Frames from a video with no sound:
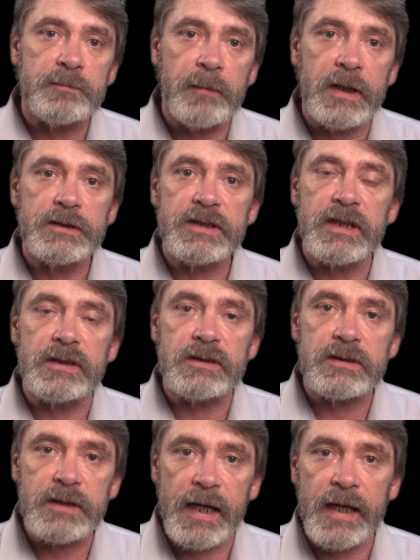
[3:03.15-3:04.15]
Mensch is
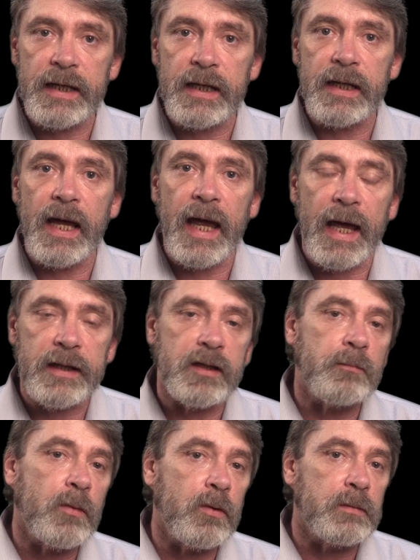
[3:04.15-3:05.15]
standing at the
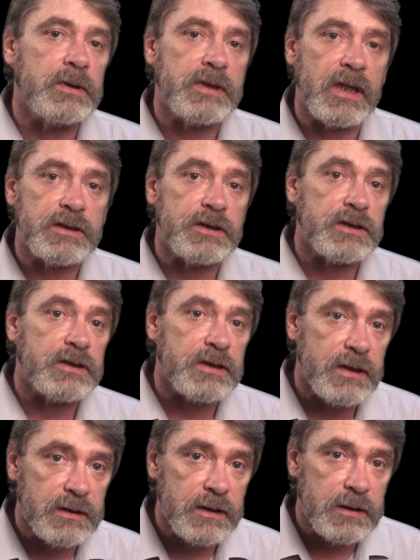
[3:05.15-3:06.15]
moment that she
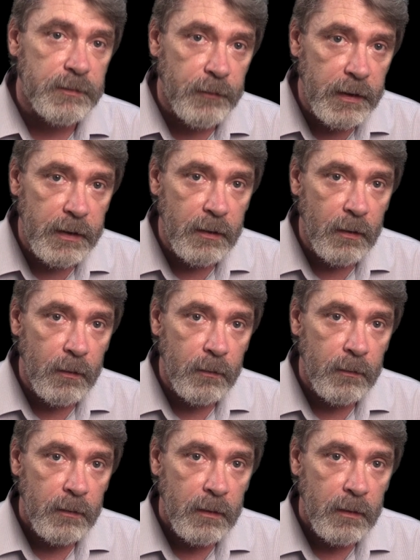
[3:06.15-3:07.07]
sees this video,